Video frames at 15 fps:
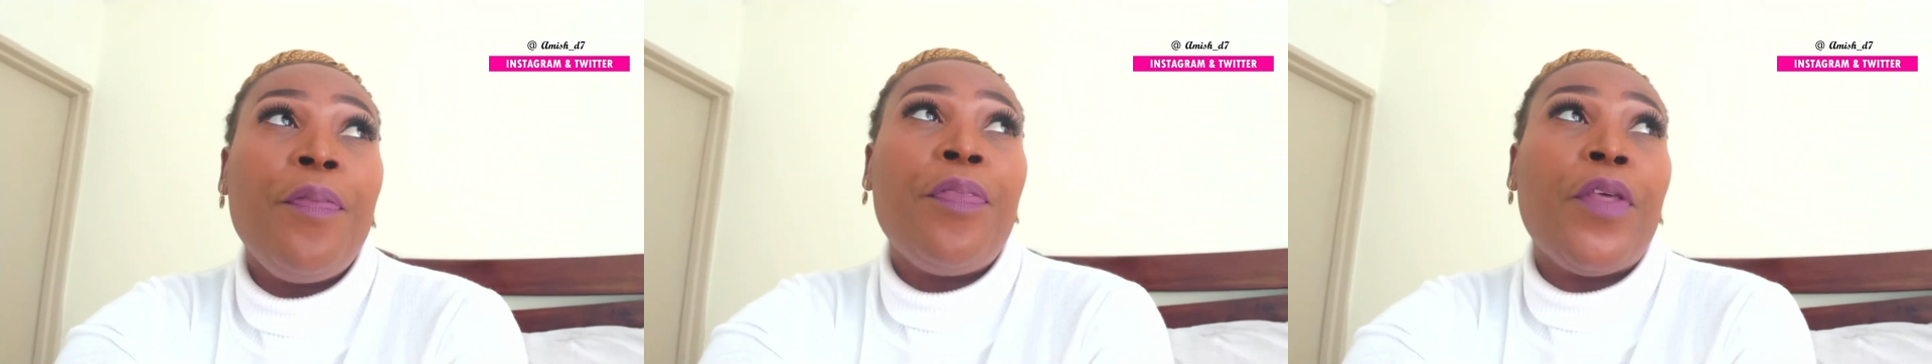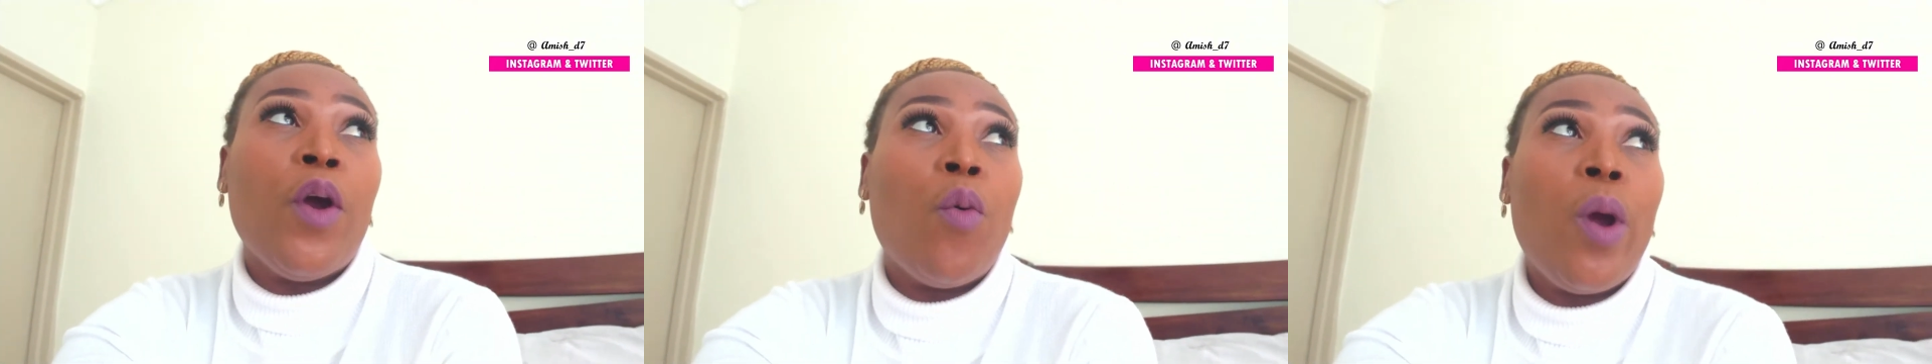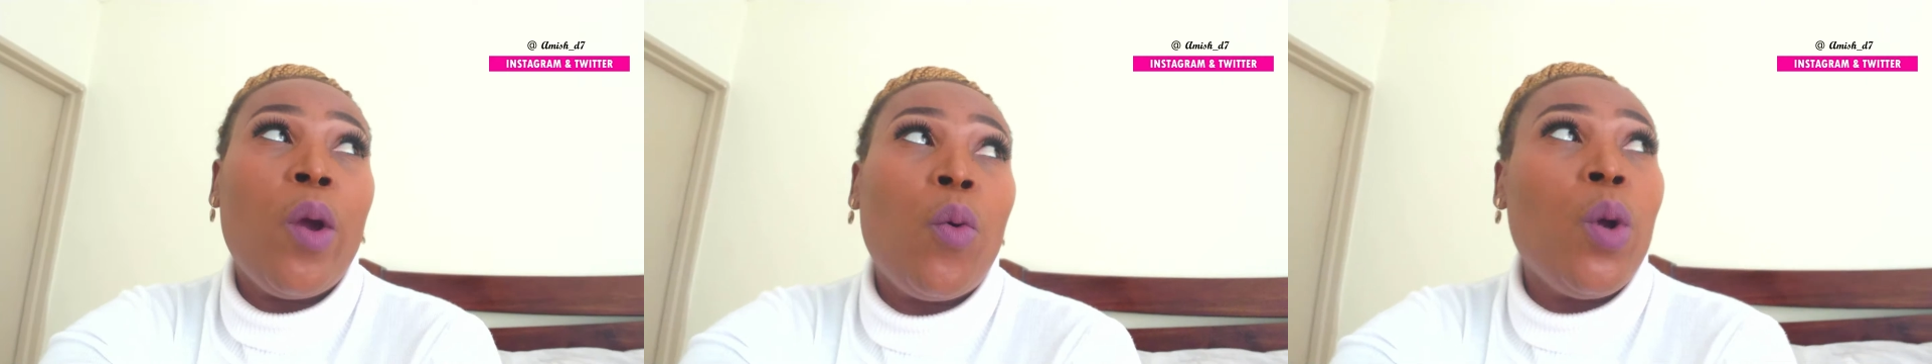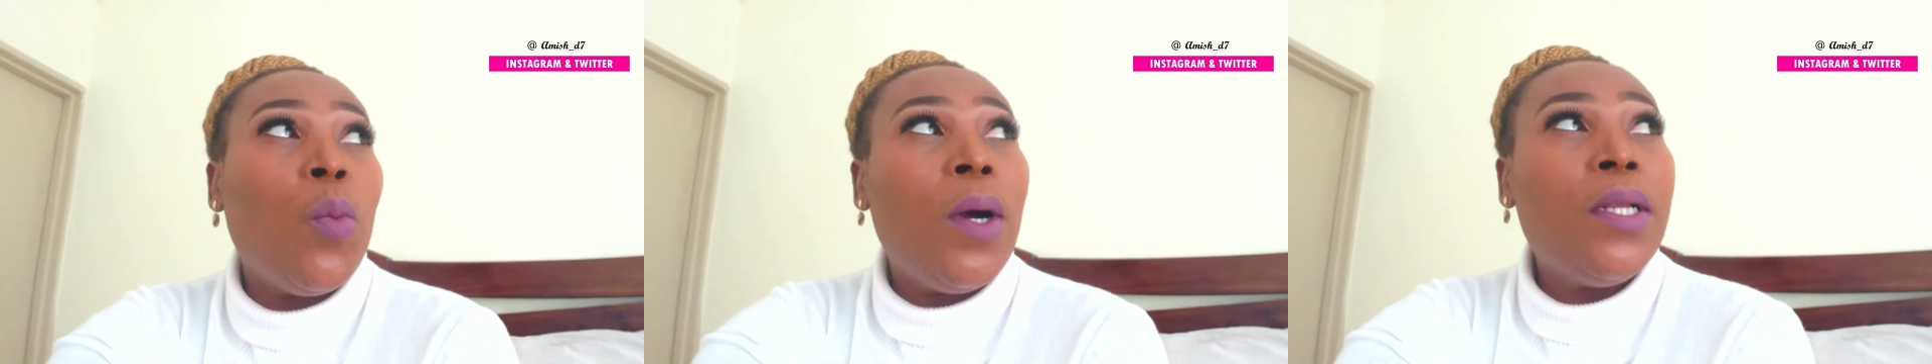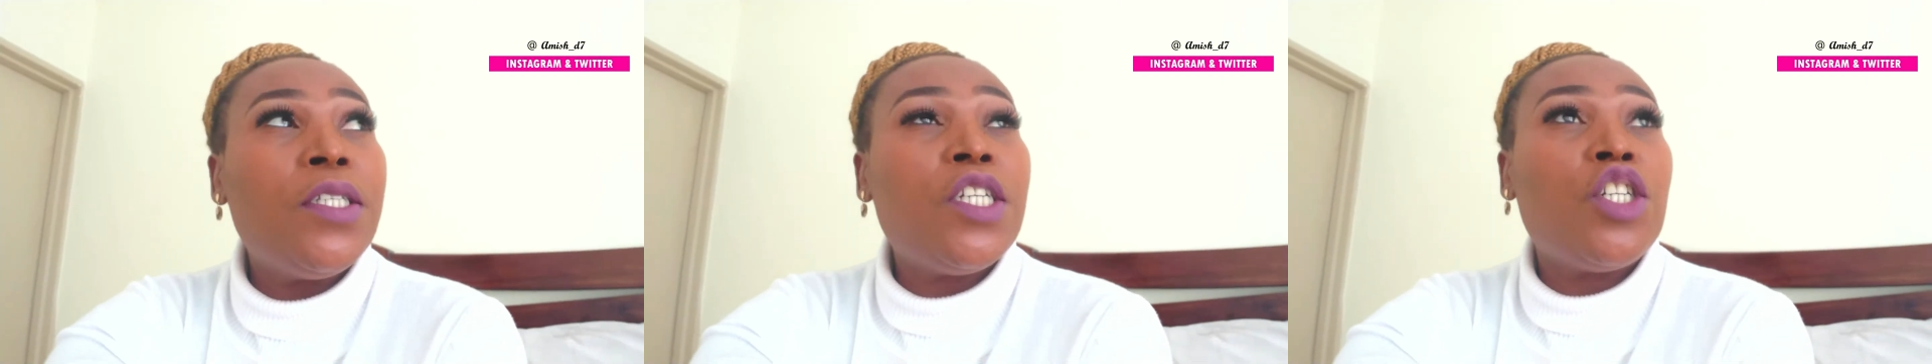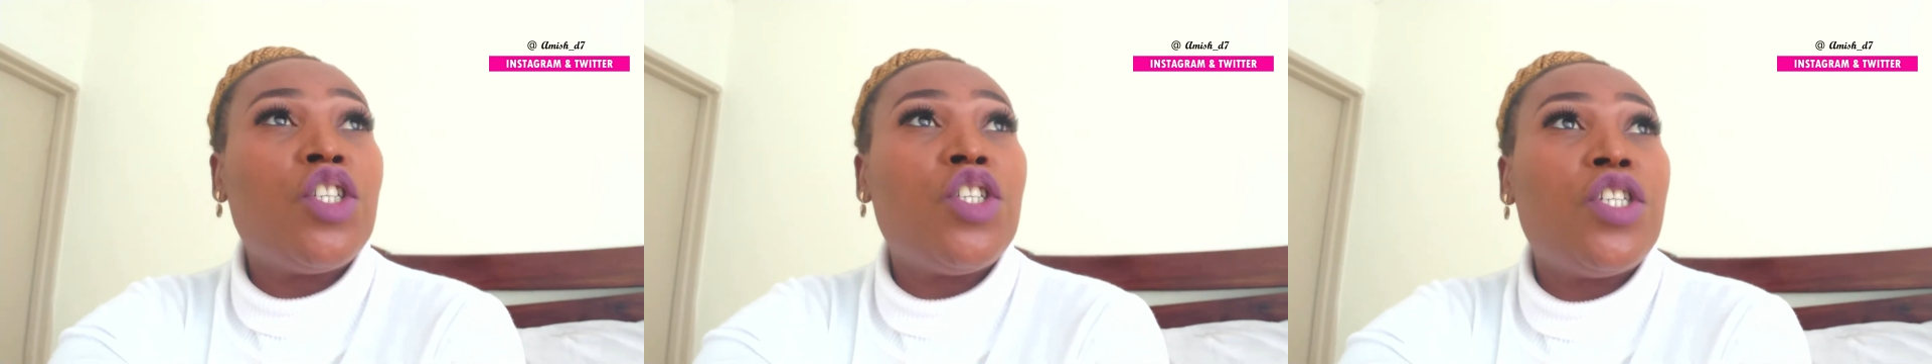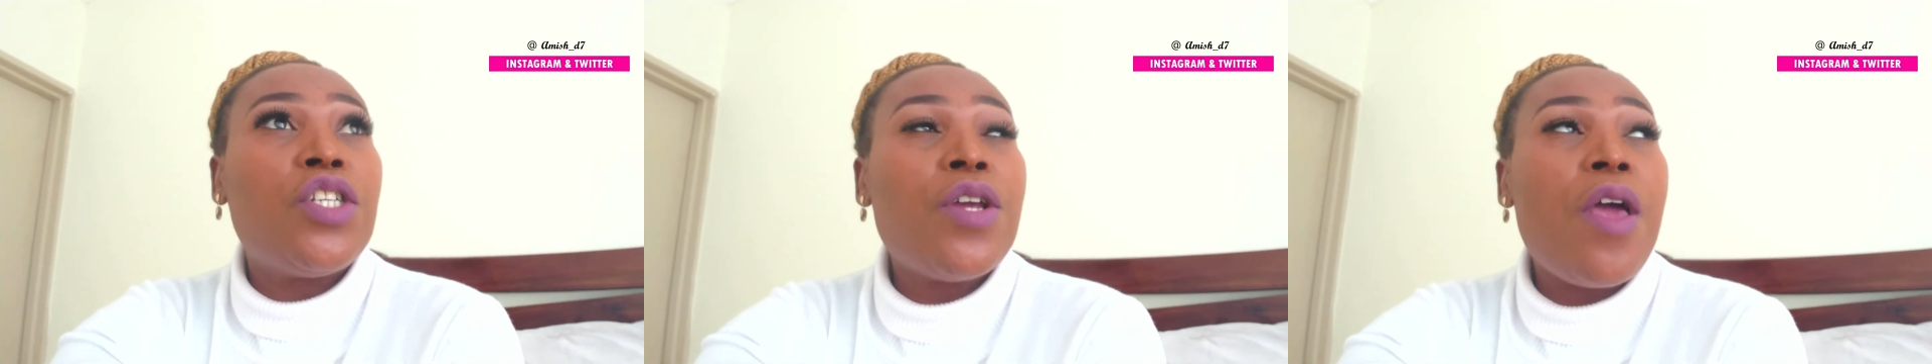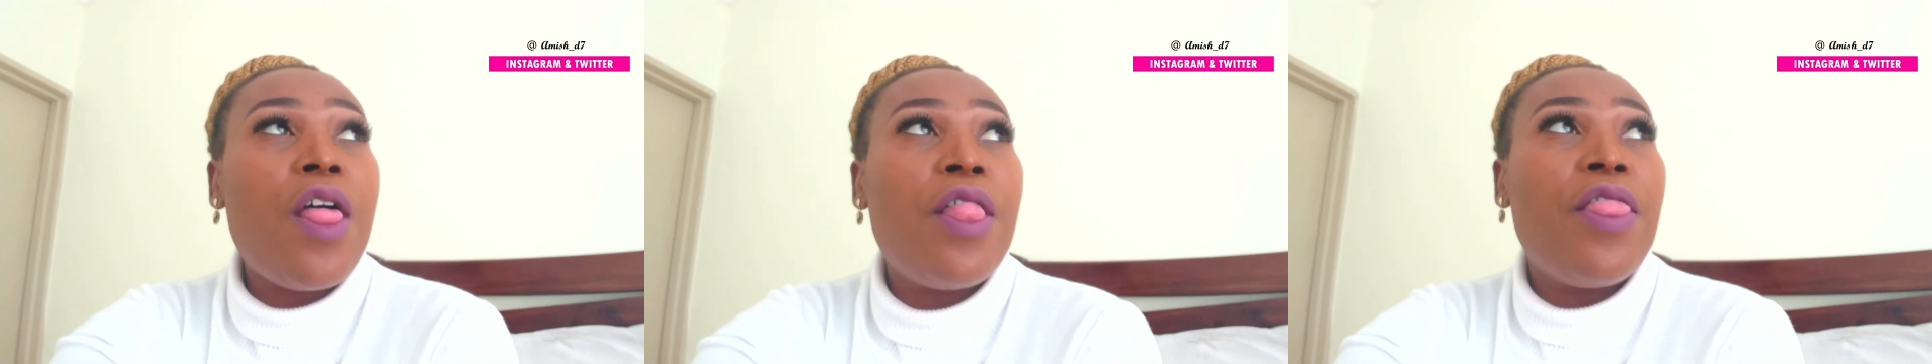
the way we wanted